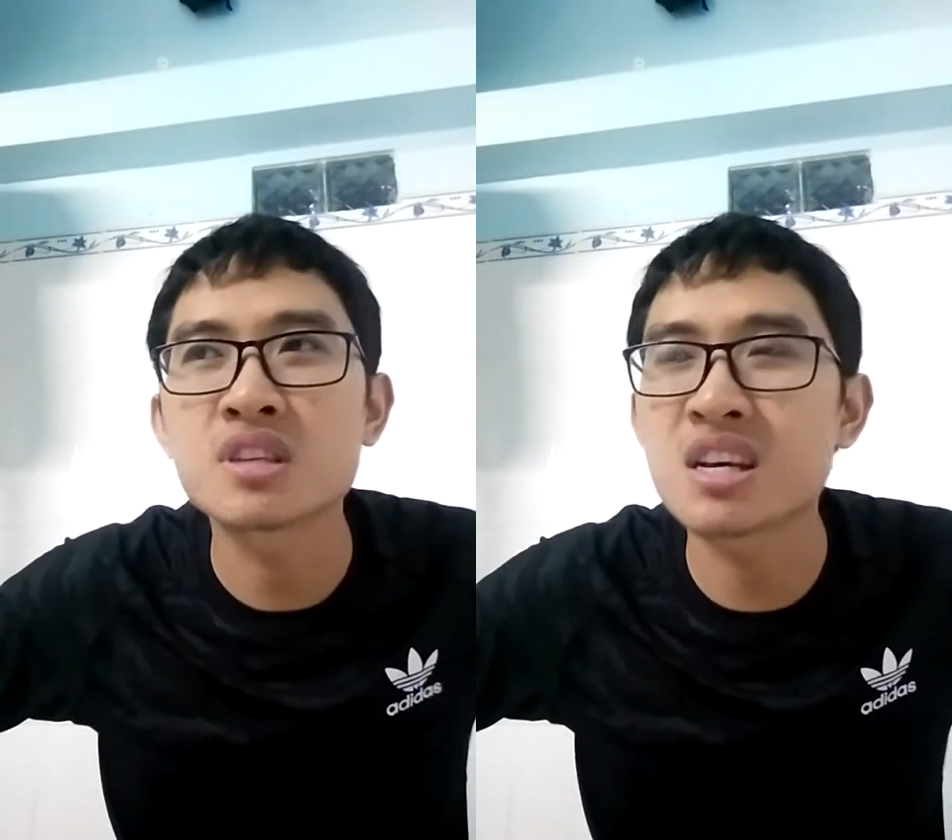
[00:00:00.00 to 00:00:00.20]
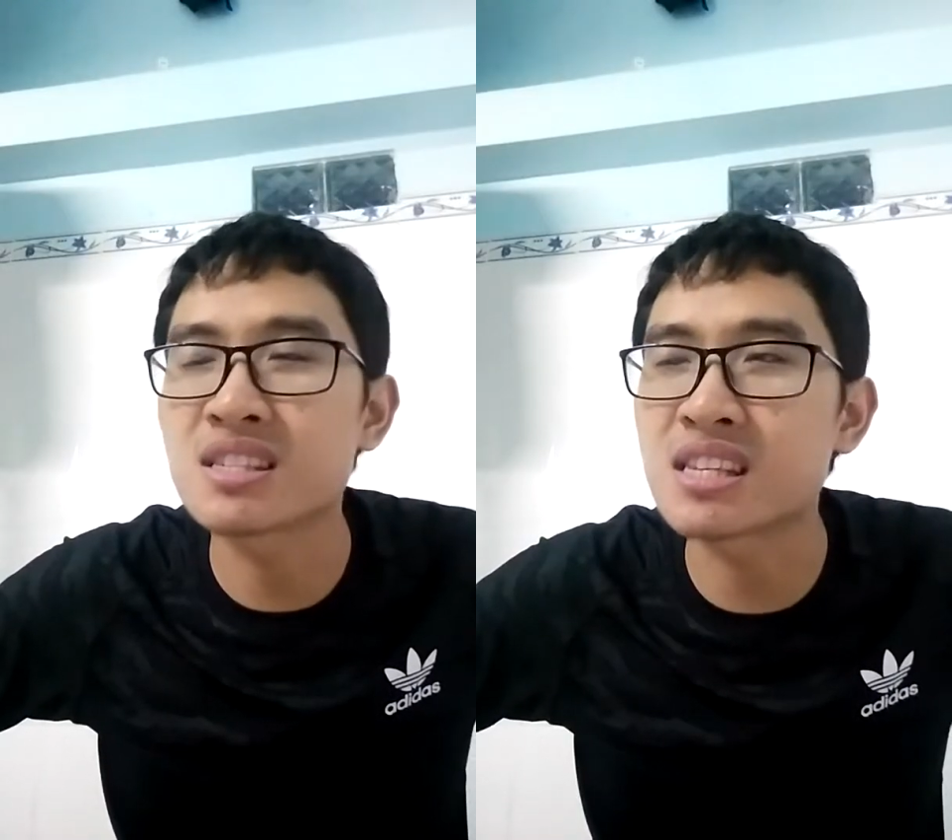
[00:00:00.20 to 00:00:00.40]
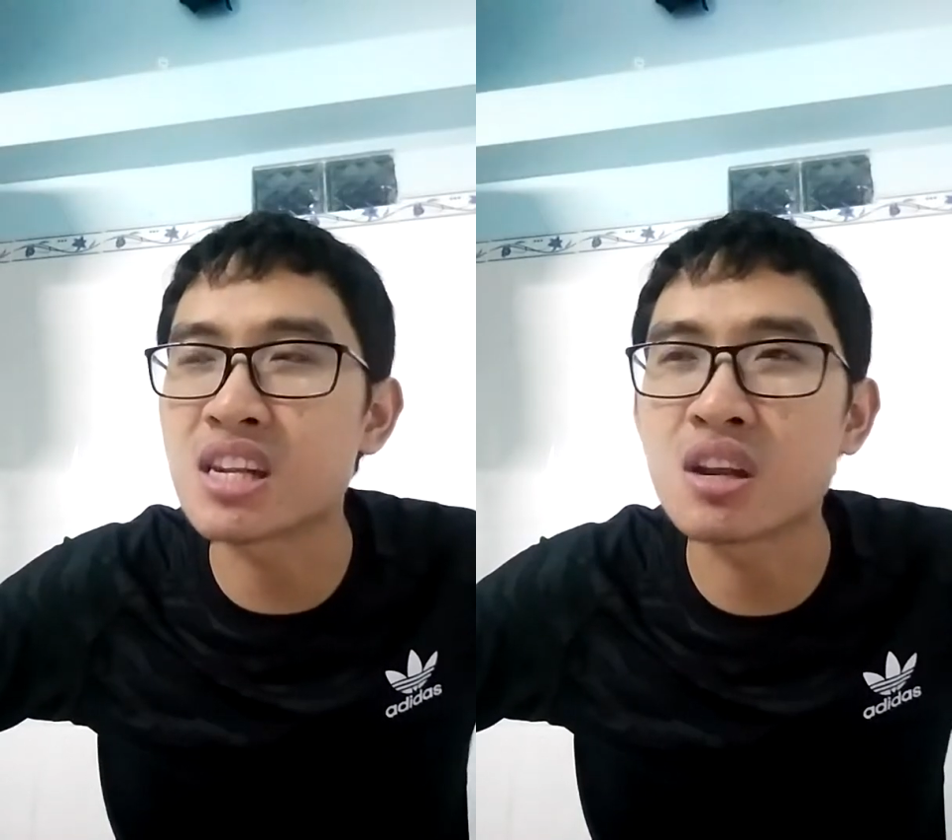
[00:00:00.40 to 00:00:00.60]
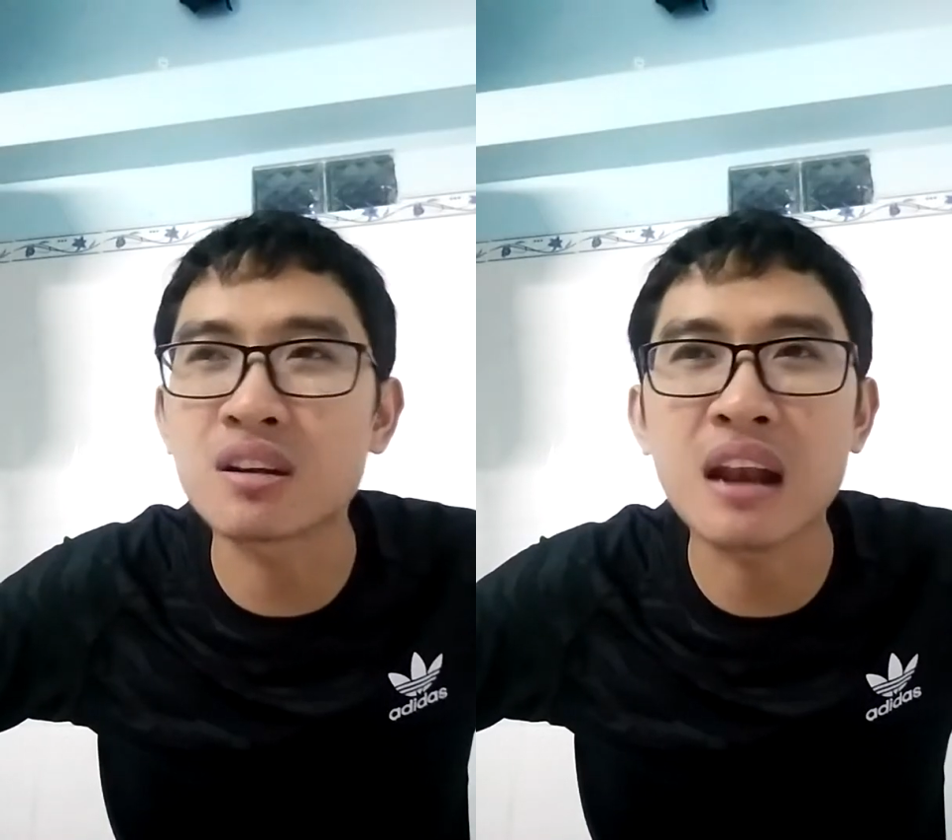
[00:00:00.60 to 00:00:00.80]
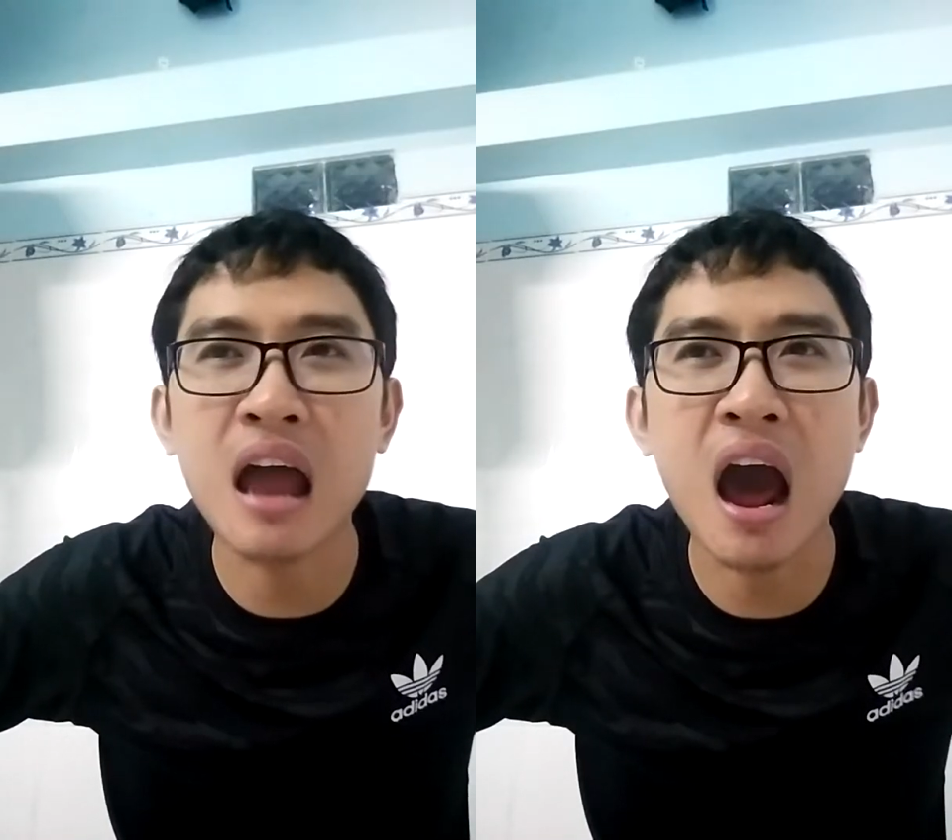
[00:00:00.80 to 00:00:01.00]
Does he
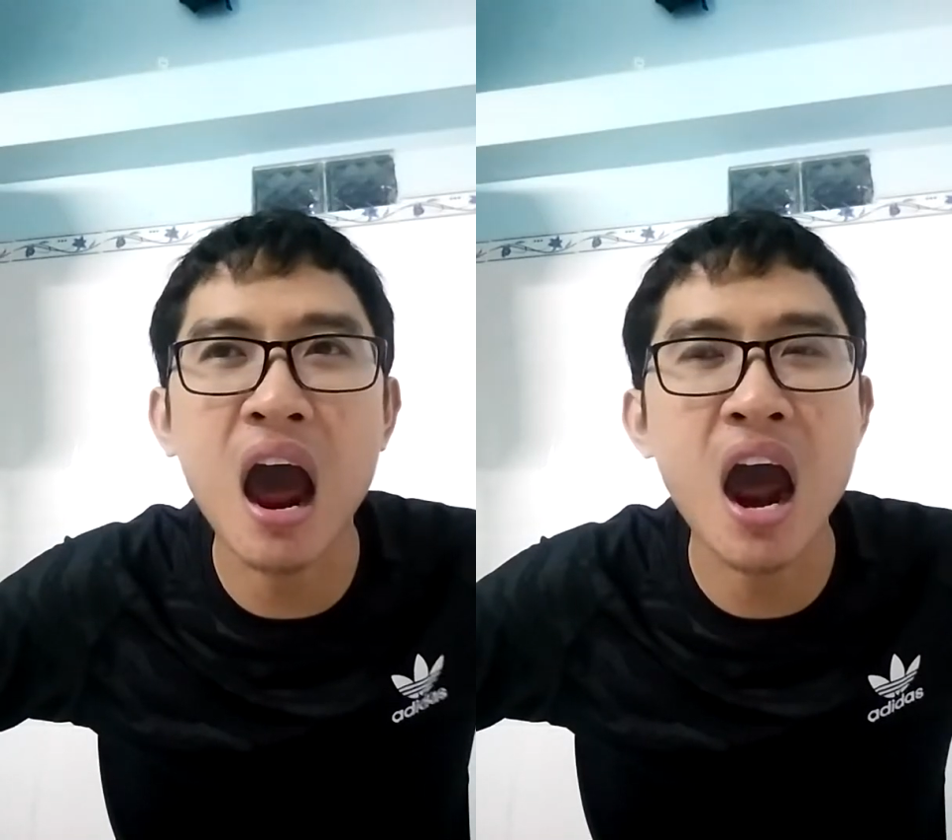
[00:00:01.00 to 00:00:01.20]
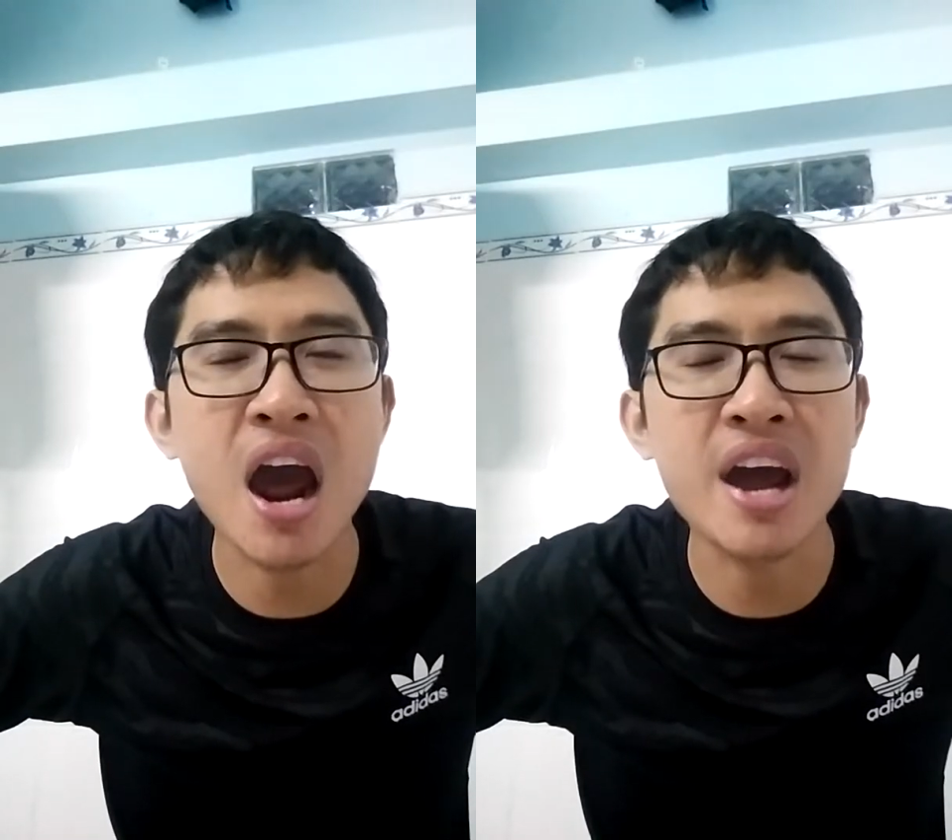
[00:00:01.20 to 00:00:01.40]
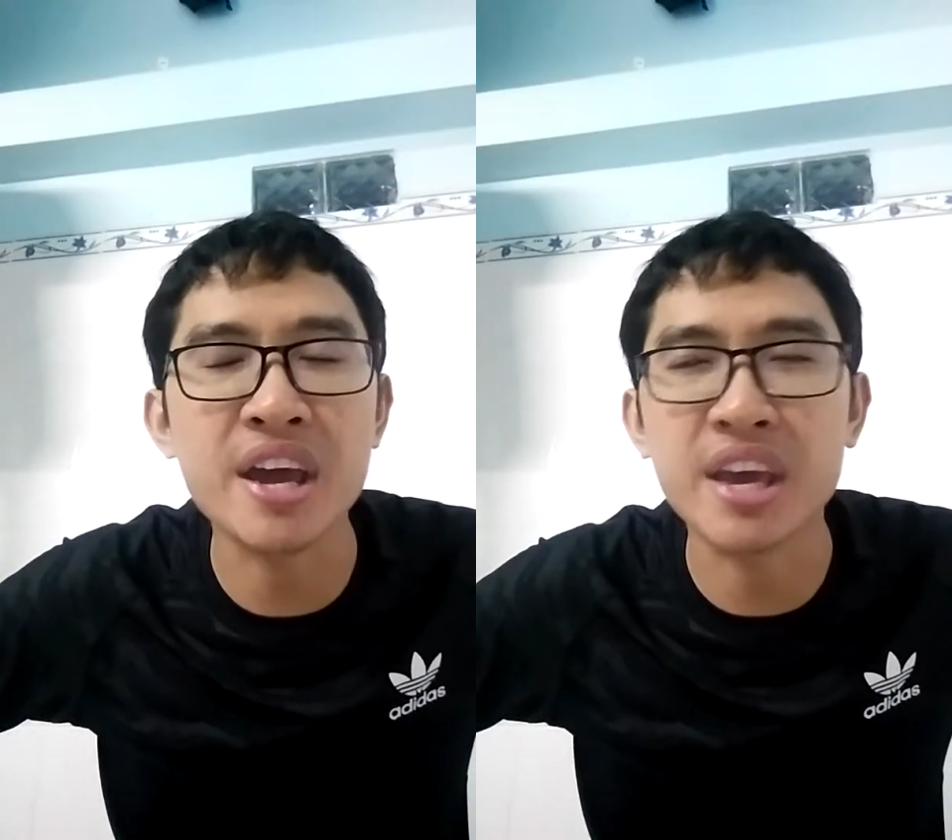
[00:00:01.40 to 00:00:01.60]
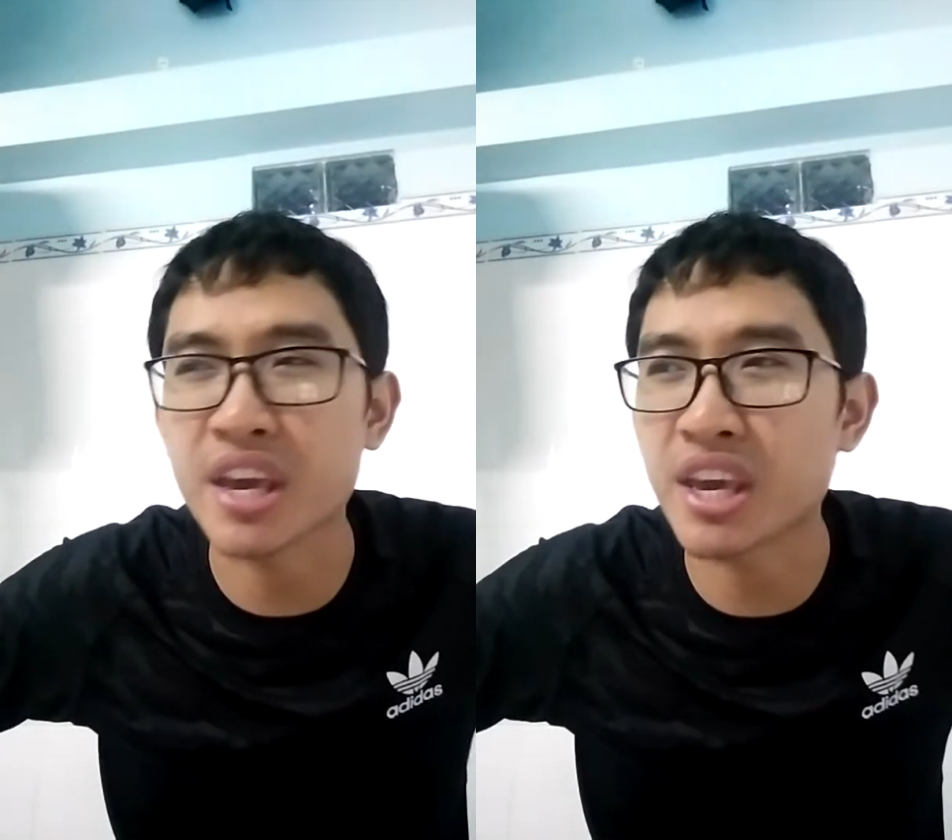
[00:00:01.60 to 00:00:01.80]
look like